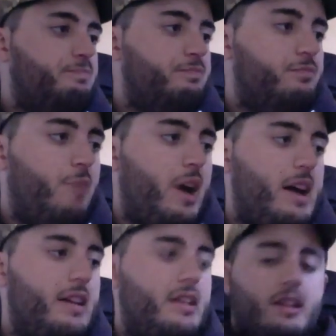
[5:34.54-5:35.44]

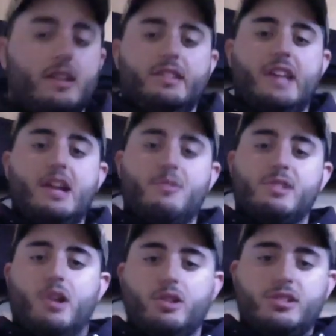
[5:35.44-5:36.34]
but the end
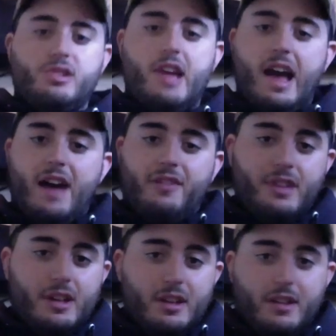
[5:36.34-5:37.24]
result is you have
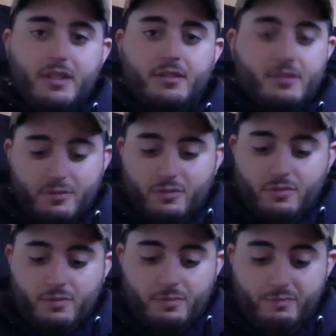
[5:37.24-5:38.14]

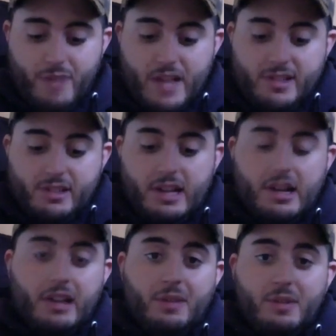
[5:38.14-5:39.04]
basically an
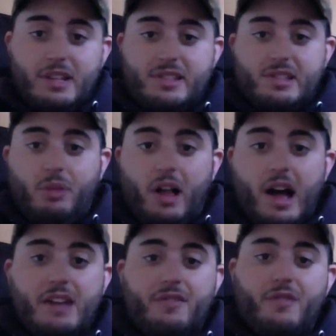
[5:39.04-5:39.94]
unlimited
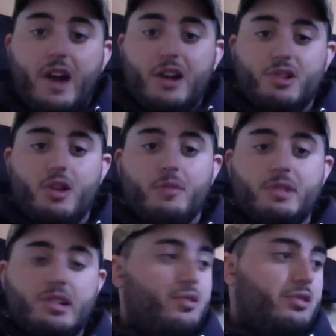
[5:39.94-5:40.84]
supply of fire starting
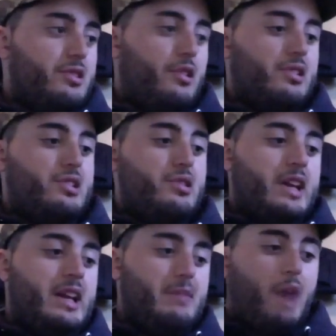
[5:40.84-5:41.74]
material. As long as you can
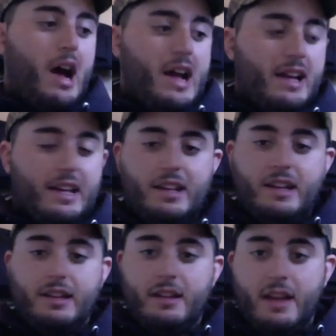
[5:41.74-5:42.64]
keep buying it
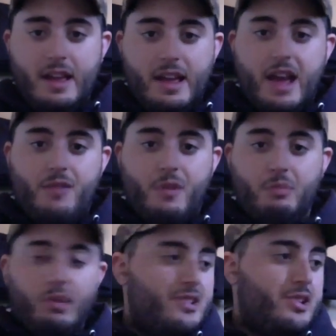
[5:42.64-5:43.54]
and
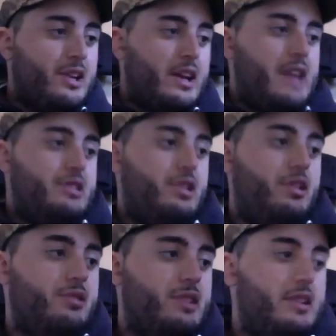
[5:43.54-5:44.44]
replenishing it as you
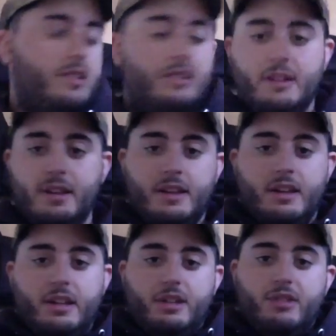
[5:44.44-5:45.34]
use it,
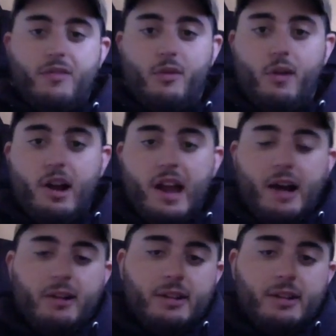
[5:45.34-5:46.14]
you'll never run out.